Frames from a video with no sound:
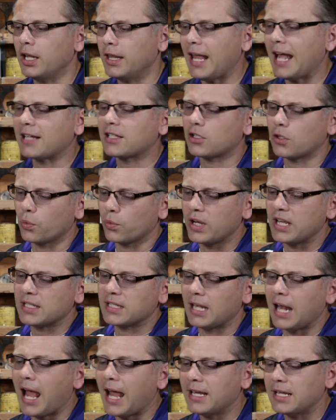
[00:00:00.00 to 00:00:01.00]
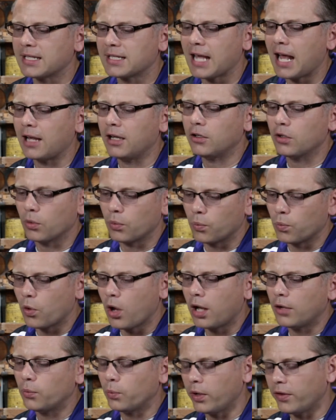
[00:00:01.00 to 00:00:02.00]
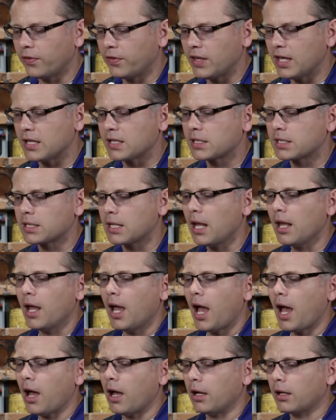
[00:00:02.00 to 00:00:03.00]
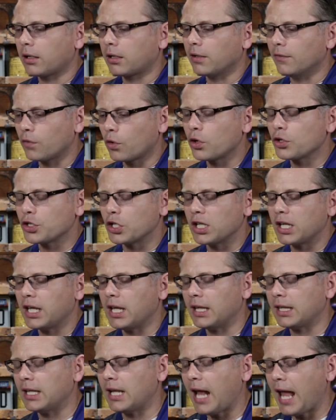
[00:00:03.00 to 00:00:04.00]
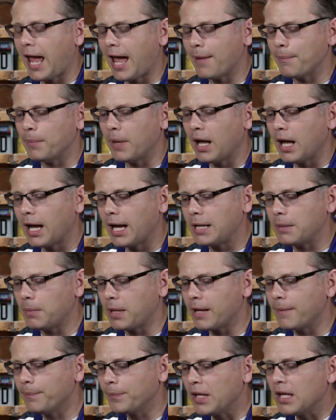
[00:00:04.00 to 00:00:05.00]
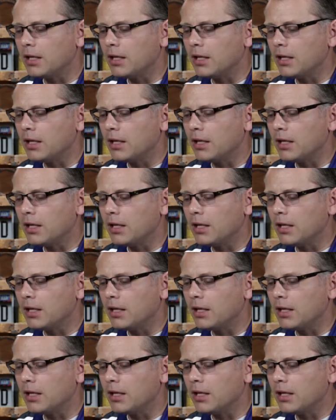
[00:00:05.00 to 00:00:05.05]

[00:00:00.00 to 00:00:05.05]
And that's the reason I decided to run with this conversion kit that I have behind me.